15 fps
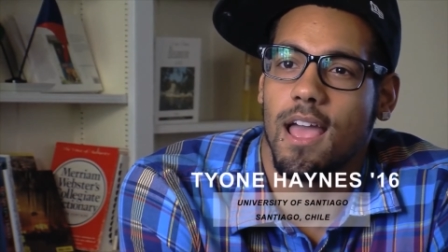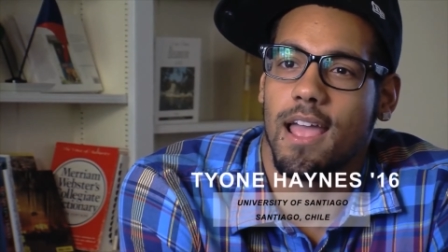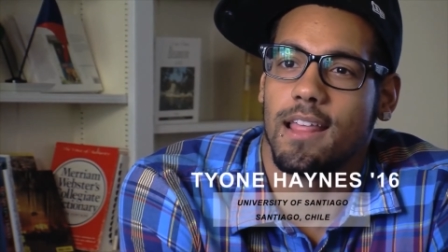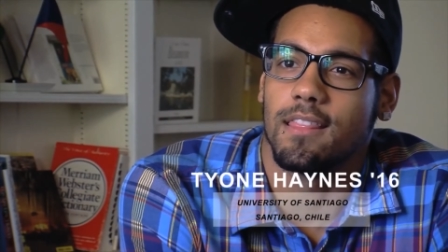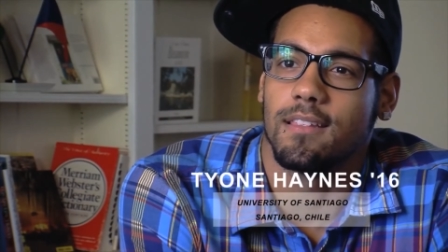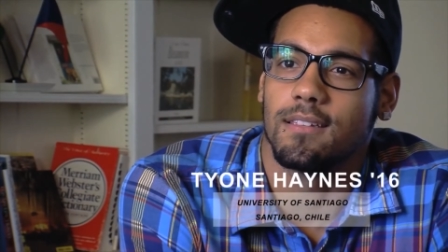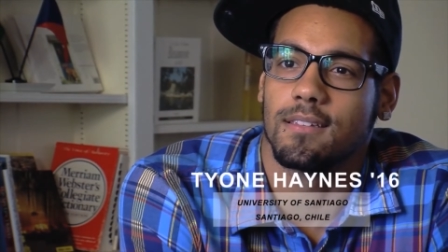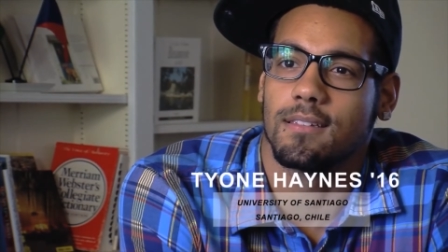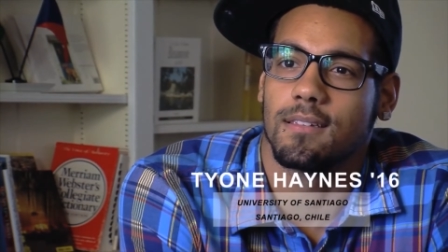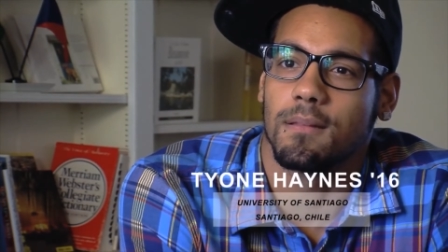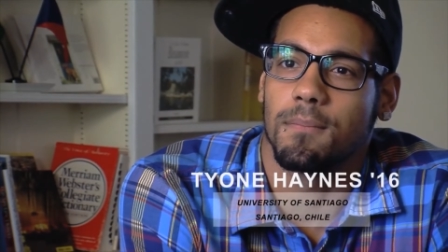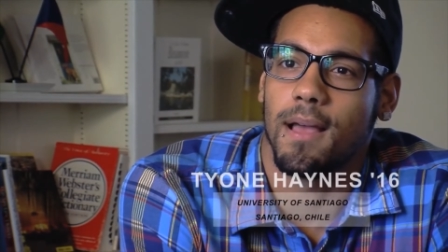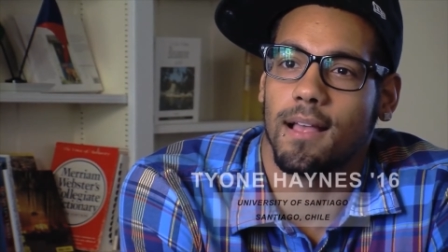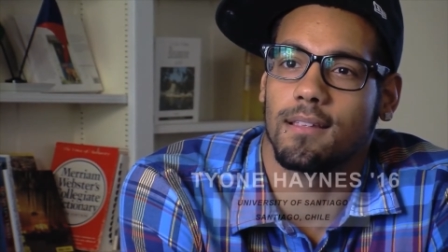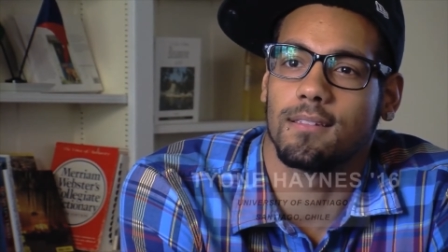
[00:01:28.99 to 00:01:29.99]
and this
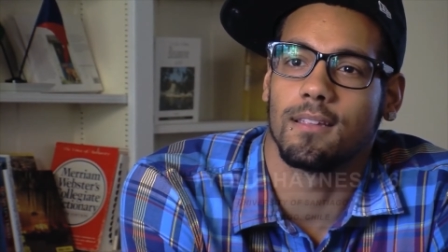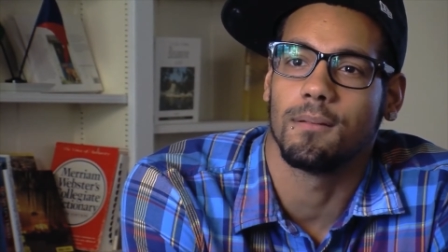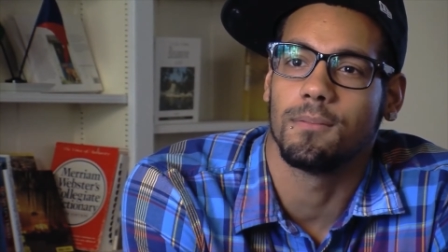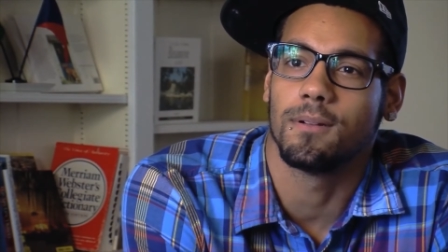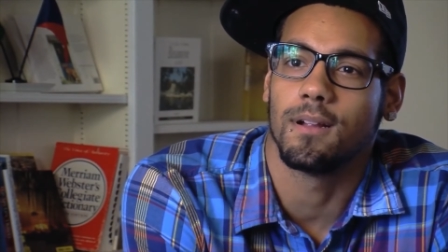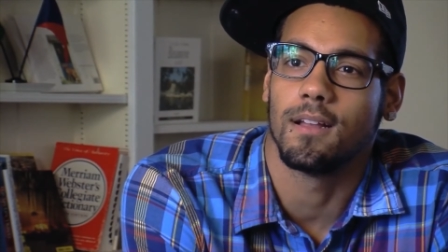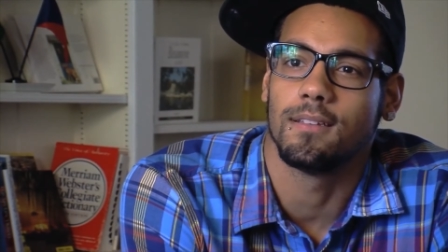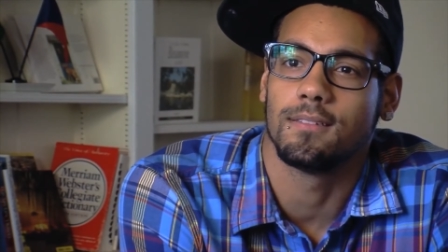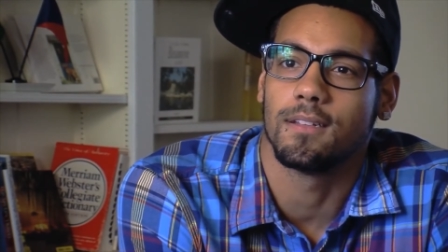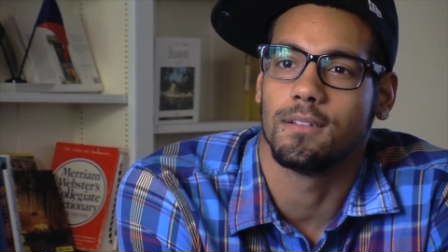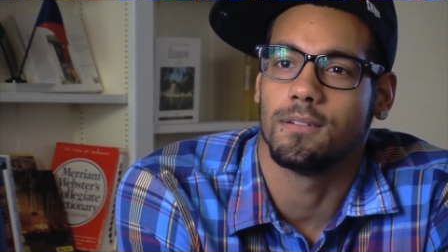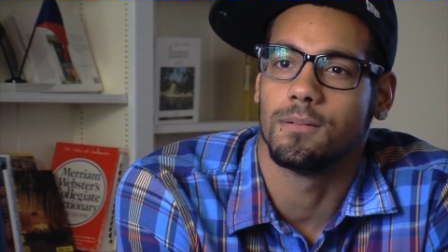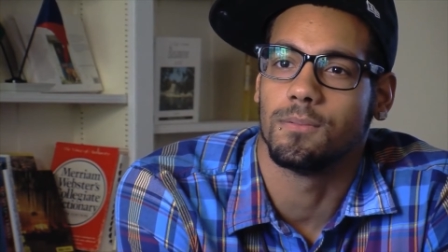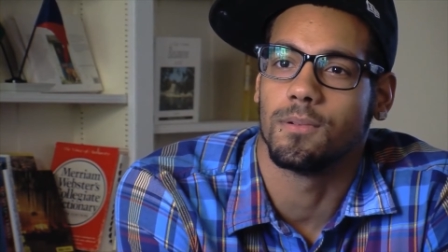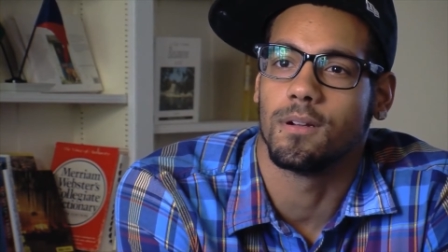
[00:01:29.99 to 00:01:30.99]
past summer I
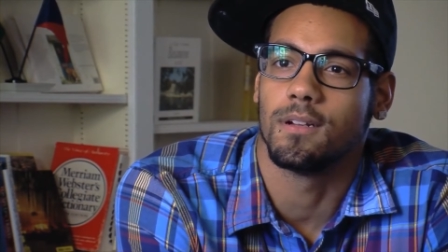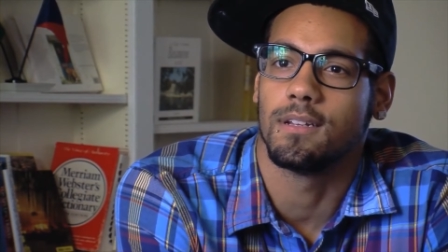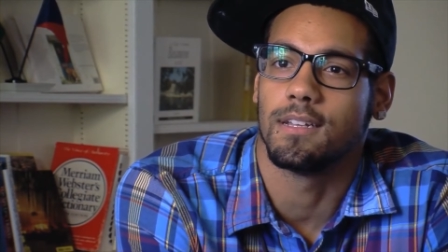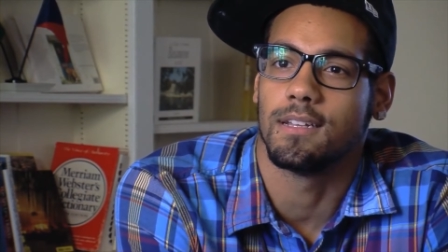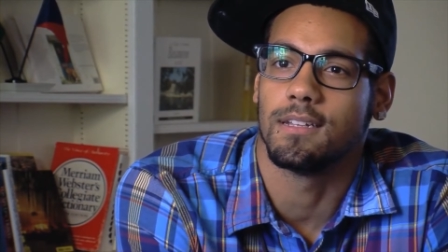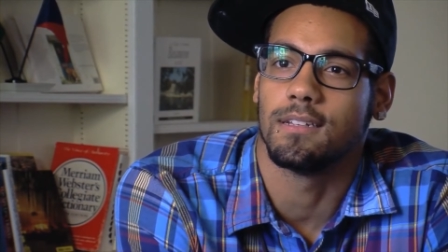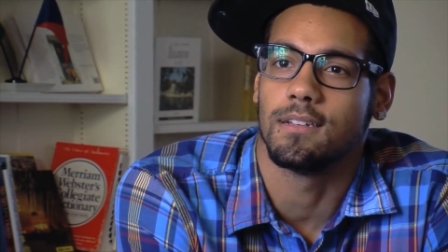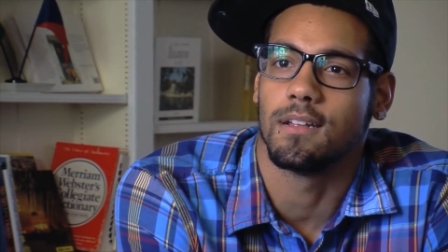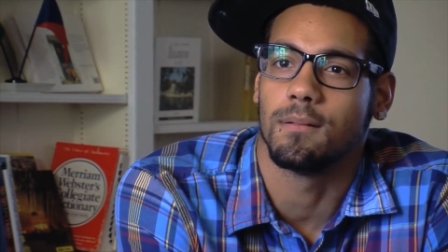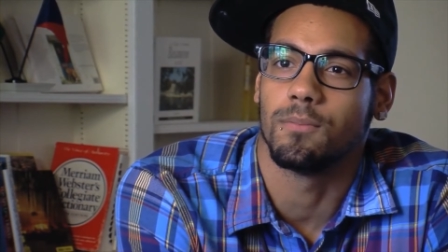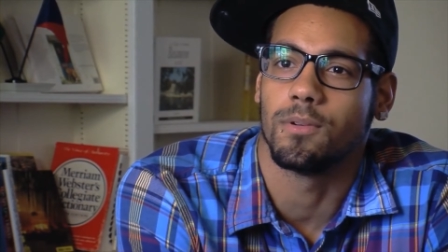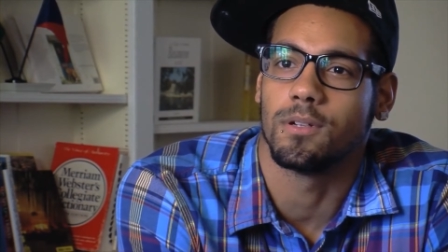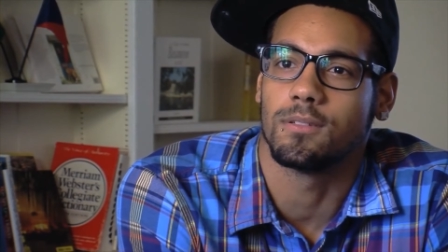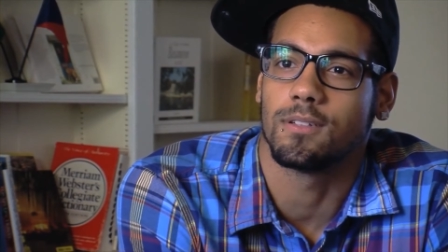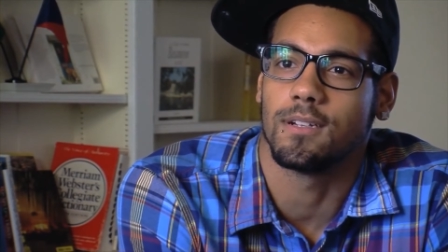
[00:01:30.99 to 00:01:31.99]
studied abroad in
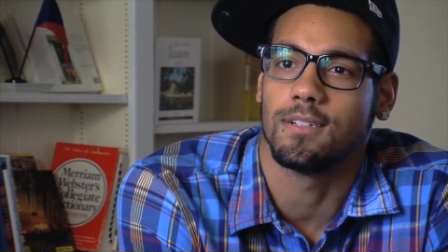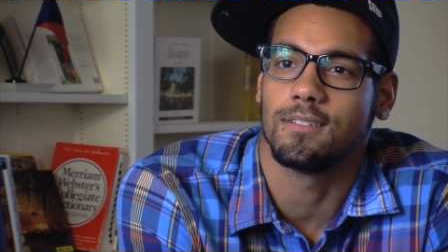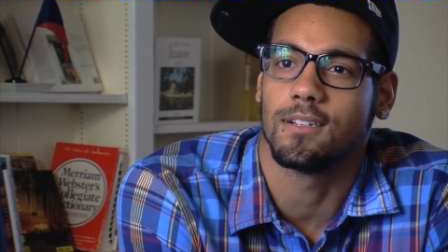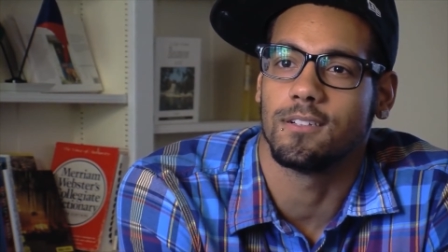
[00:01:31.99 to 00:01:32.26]
Buenos Aires,